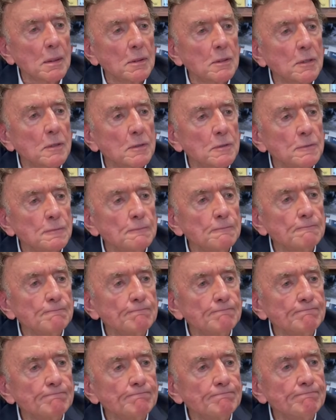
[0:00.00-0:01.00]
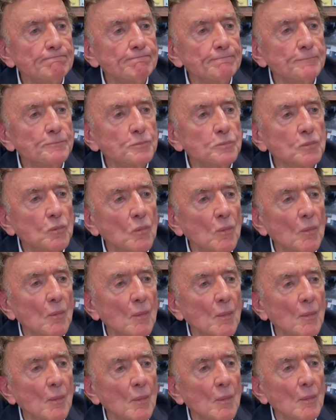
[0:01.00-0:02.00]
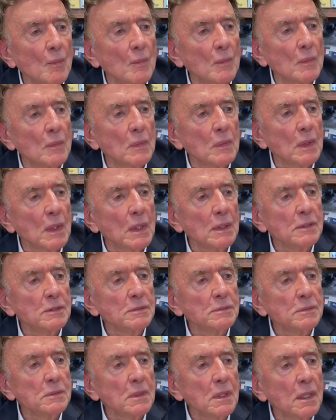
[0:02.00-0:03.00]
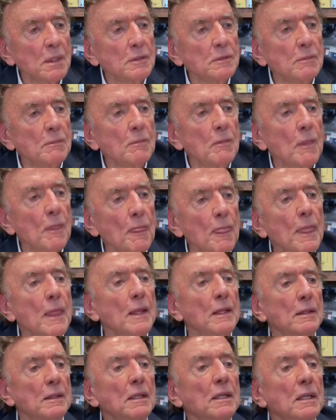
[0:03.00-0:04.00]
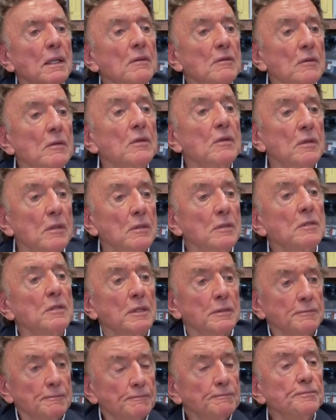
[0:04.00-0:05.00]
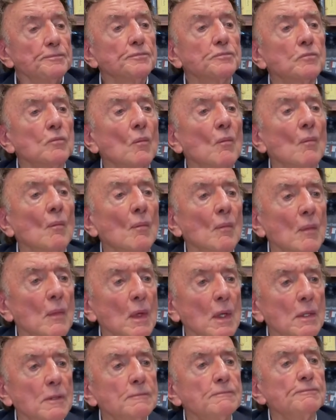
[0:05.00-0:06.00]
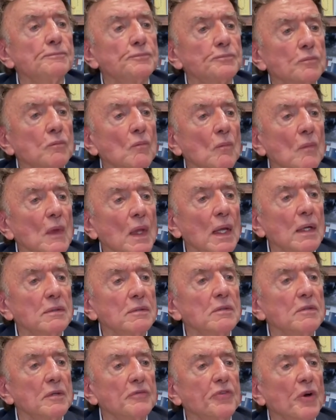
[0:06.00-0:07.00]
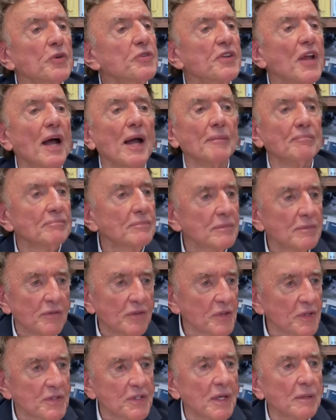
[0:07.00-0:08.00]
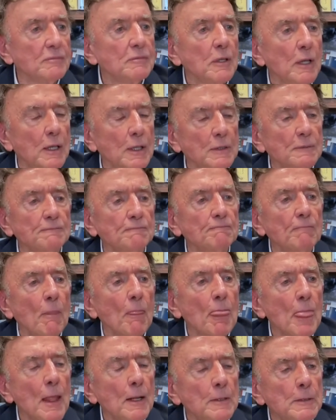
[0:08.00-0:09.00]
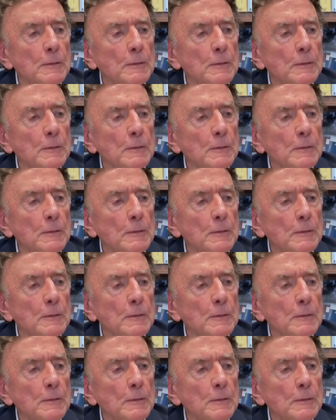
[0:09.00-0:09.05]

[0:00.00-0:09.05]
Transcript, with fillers: made agriculture part of international trade negotiation and resulted in a much more reasonable policy. Yeah, first time. For first, first time. time. Yeah. Now,